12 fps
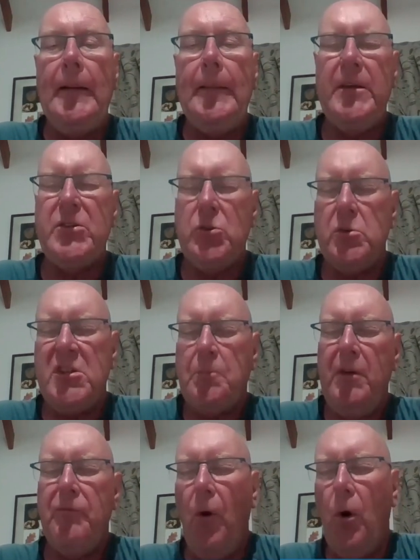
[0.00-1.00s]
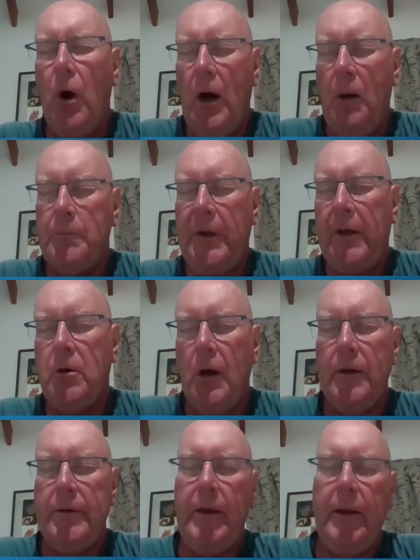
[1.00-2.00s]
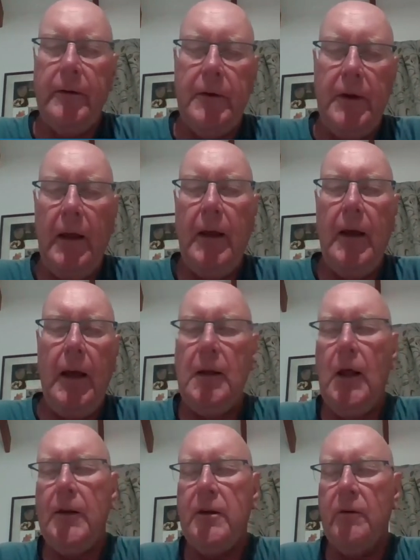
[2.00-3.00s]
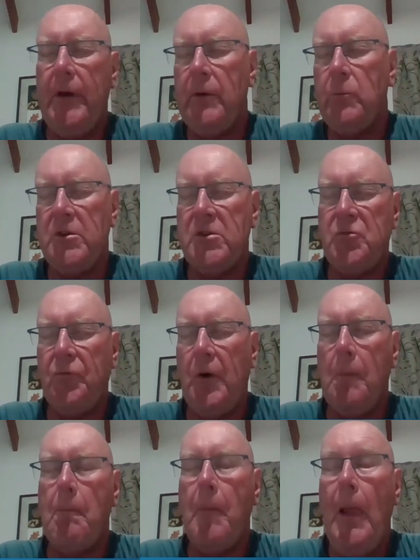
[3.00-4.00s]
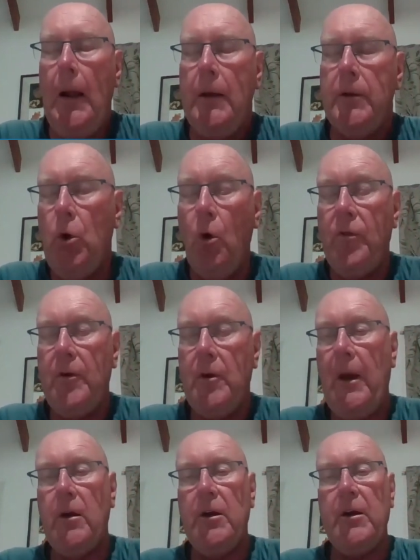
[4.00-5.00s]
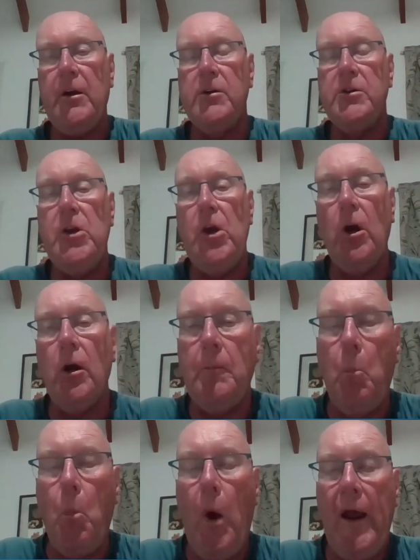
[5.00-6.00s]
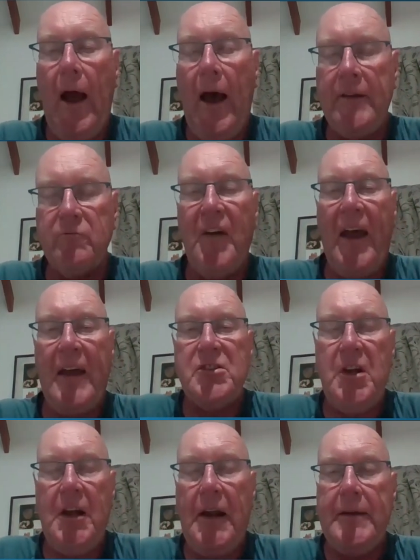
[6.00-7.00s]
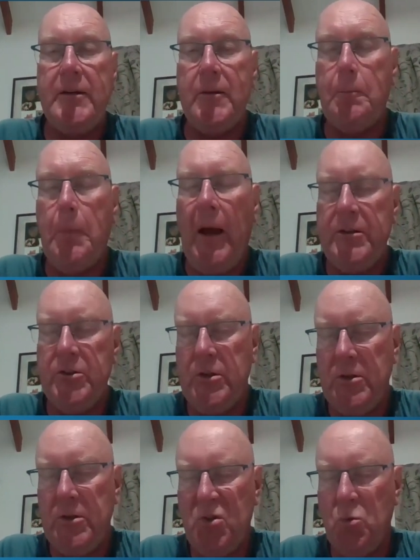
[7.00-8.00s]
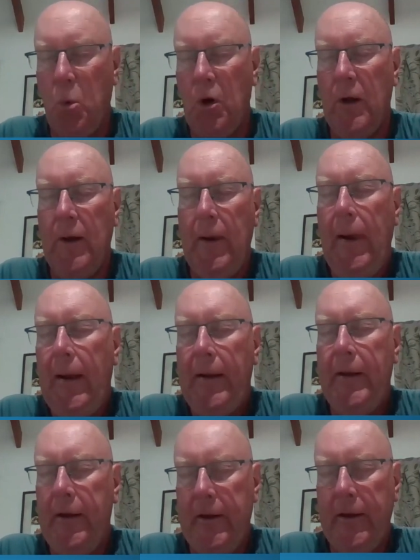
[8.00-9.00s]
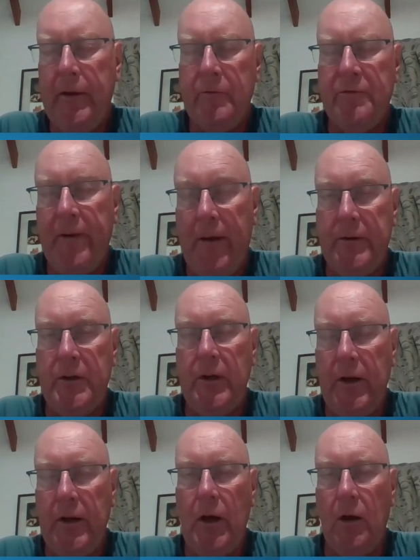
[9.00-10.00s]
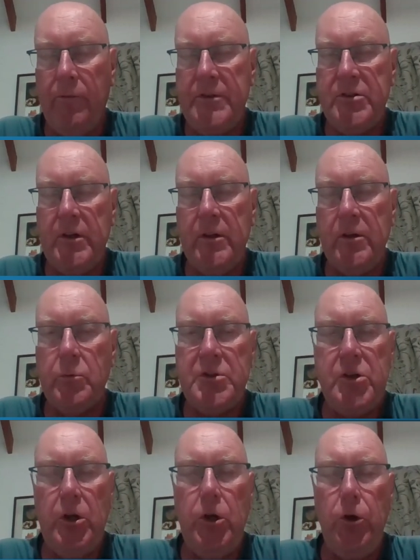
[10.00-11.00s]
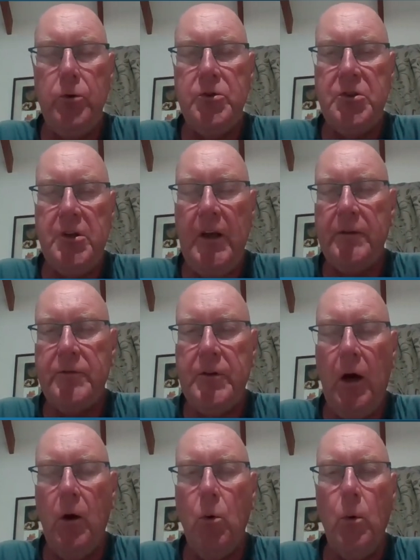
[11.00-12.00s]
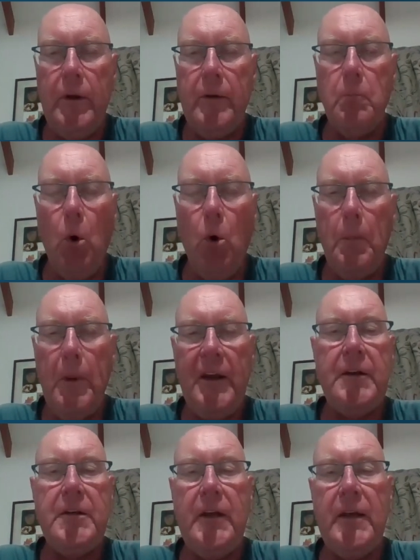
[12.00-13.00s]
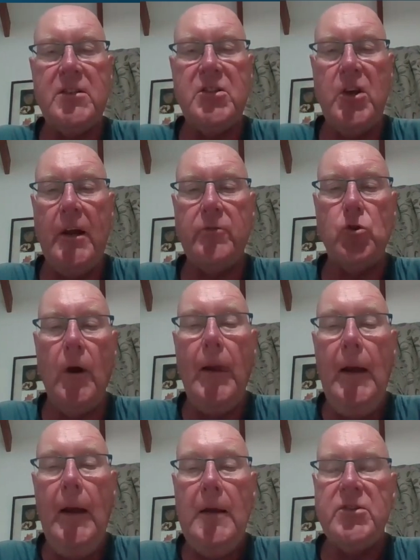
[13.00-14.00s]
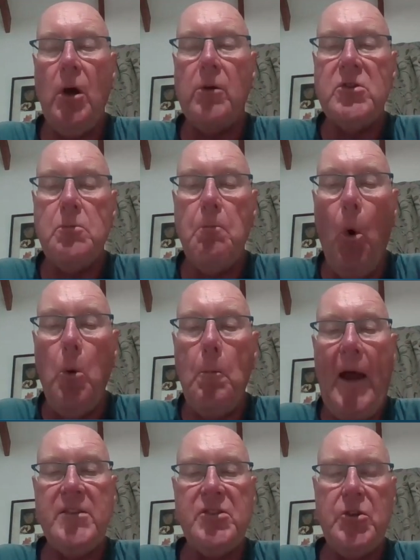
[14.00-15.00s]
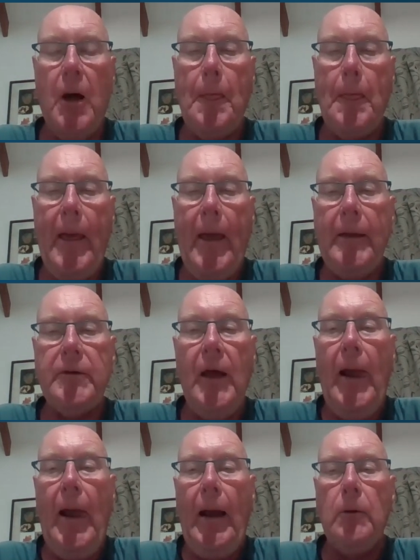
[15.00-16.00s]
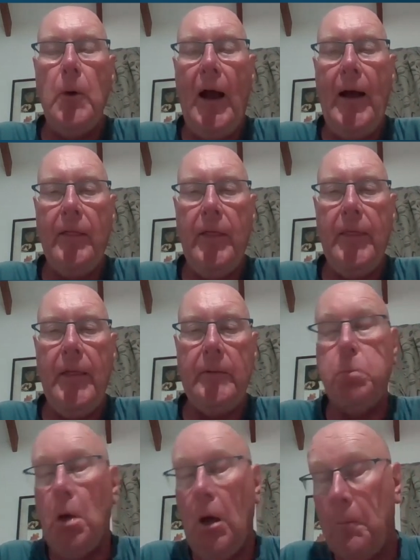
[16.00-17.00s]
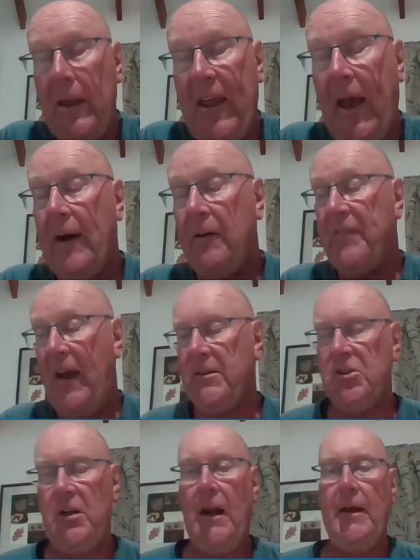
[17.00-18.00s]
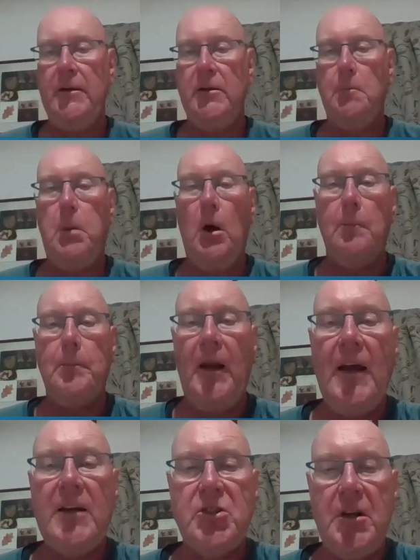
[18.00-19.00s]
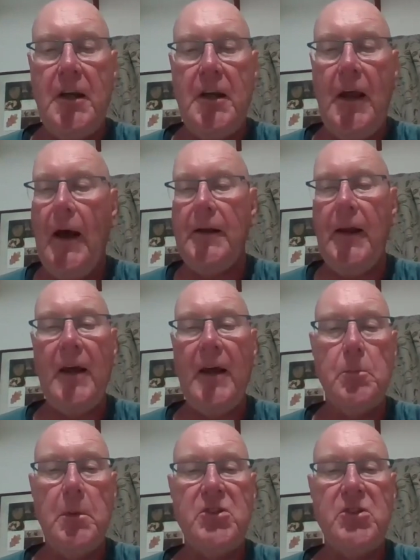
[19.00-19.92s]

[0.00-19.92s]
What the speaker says: This was before Omicron, and a lot of it was from North America and Europe, where unvaccinated patients were getting infected, and obviously there was a huge death toll and morbidity, etc. So it's more based on that rather than probably our vaccinated population nowadays.